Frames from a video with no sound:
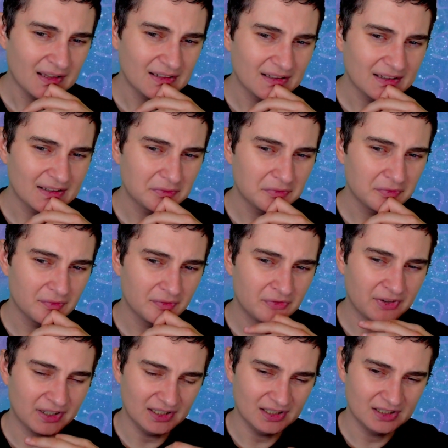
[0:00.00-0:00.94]
like
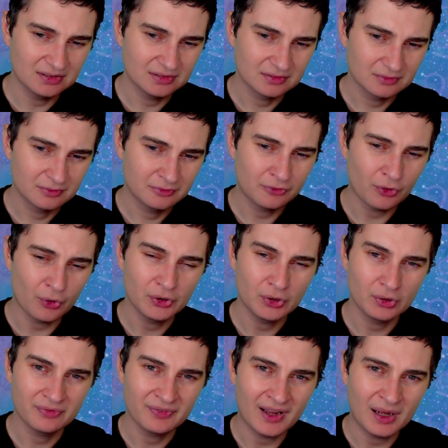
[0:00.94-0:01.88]
fighting for
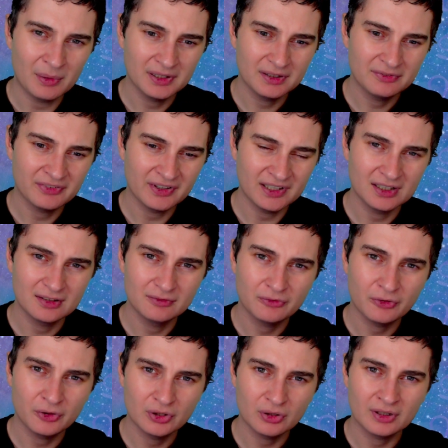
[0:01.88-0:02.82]
your family, fighting
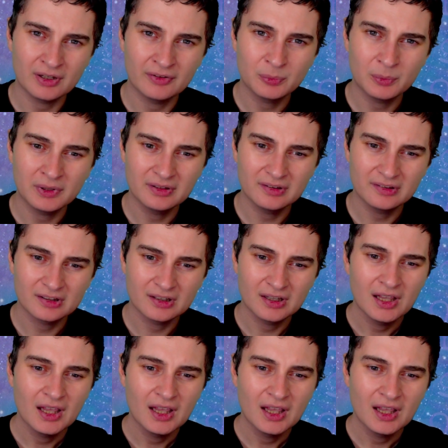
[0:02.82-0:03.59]
for your loved ones,